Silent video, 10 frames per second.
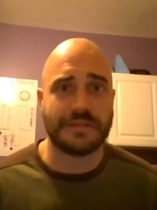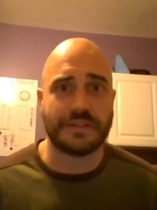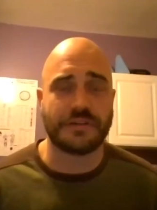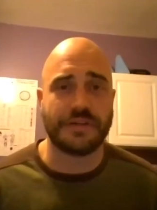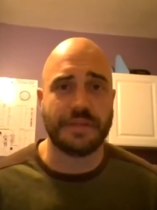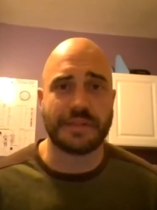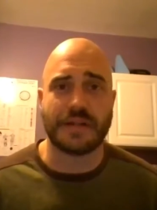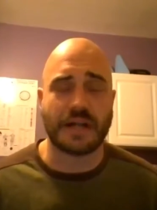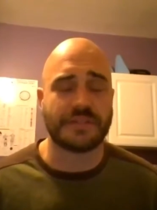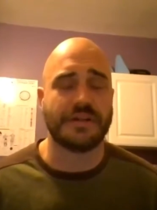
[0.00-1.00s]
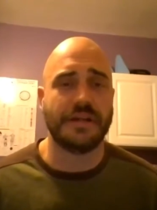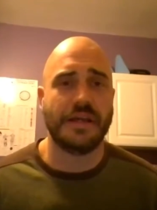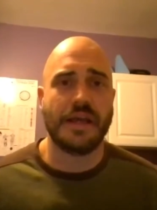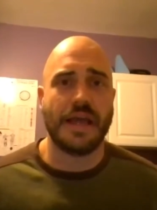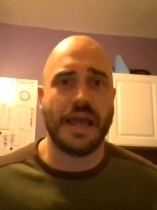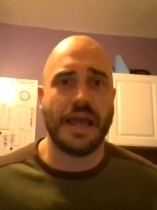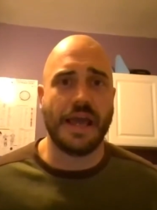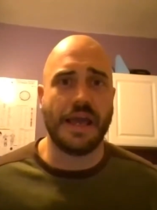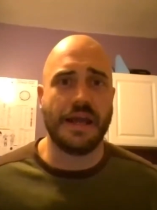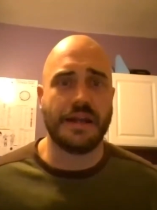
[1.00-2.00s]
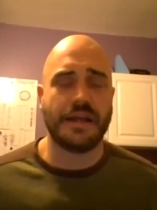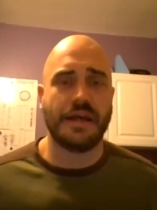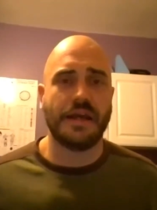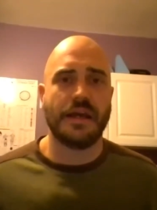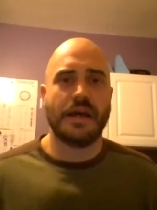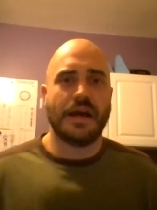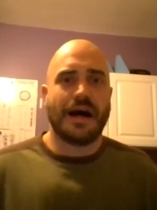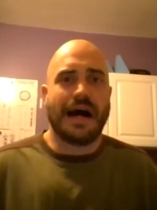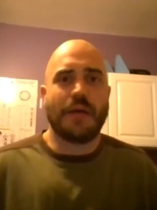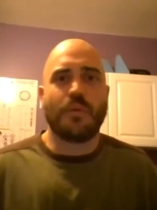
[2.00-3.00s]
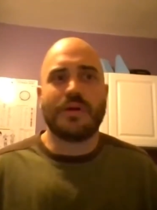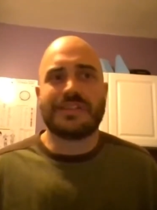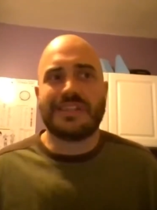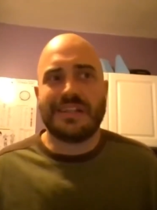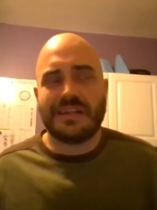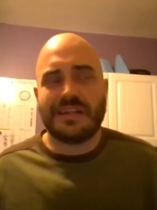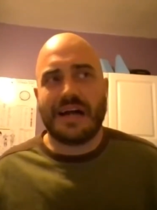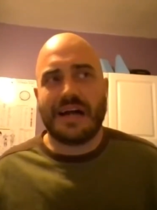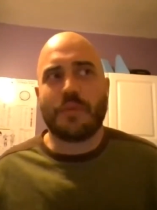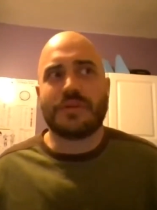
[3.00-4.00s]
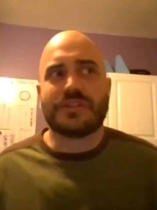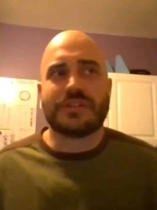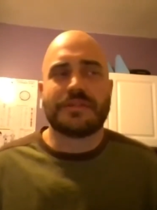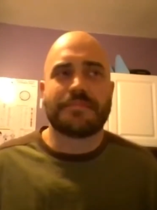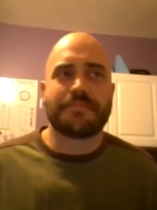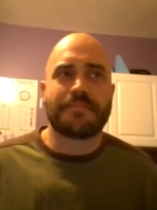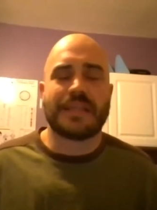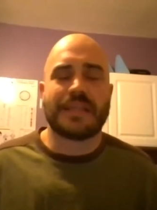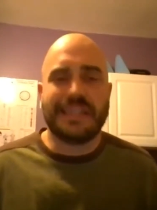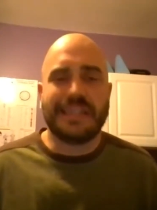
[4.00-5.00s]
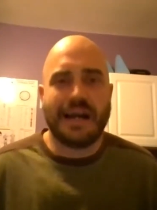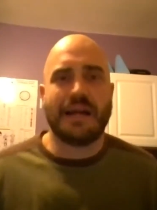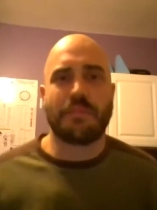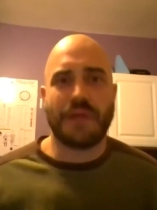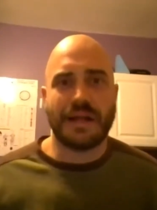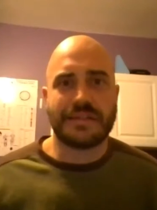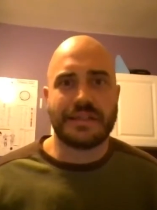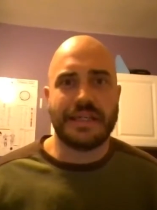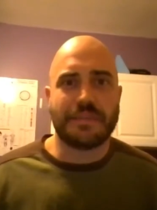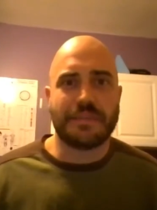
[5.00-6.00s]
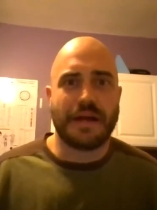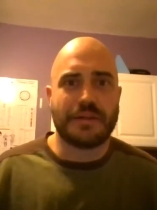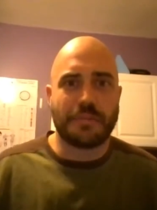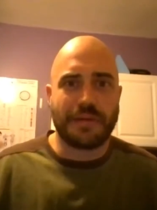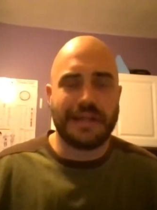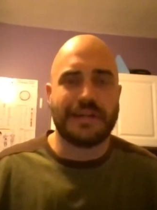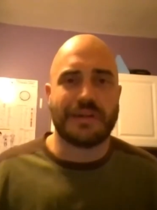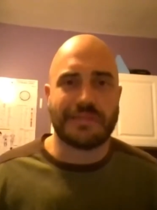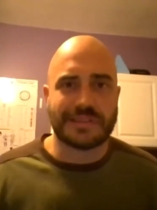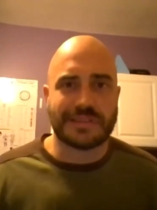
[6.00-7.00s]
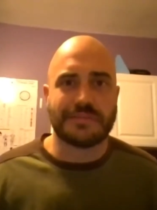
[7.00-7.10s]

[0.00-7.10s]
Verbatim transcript: degree, my doctorate, and yeah. I wasn't. I was seeing chiropractic. It's about the brain and nervous system.